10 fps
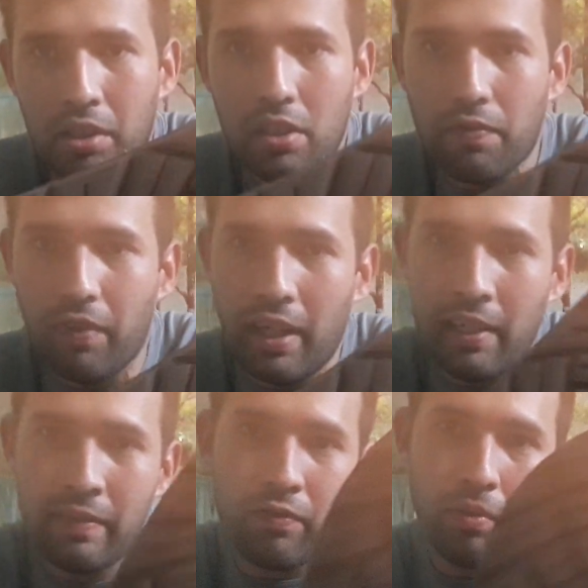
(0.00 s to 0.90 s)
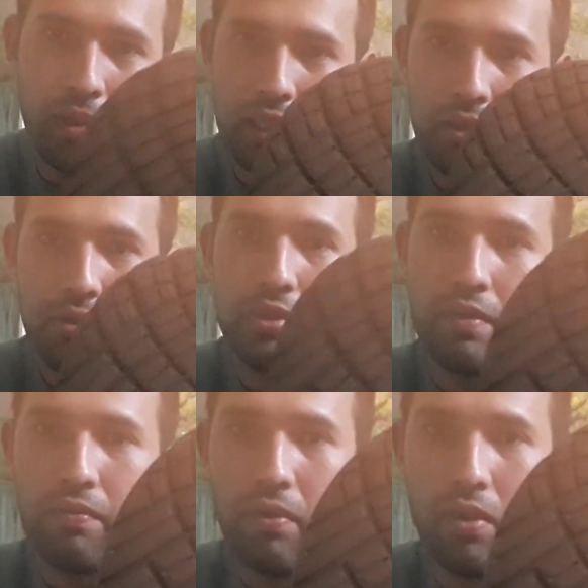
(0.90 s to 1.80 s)
just fine for what I use
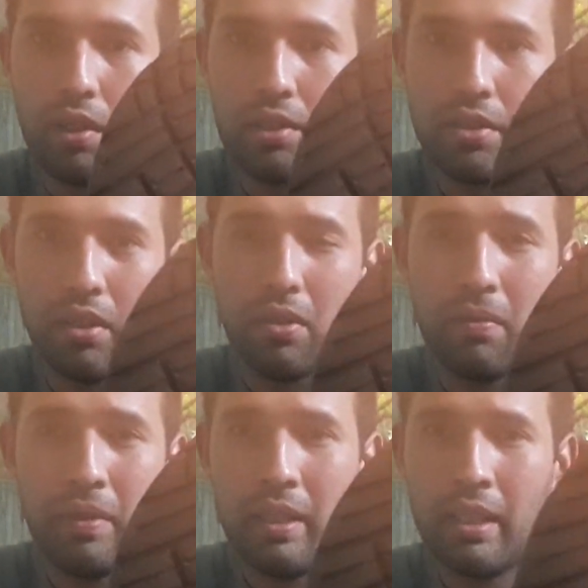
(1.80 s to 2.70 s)
it for. So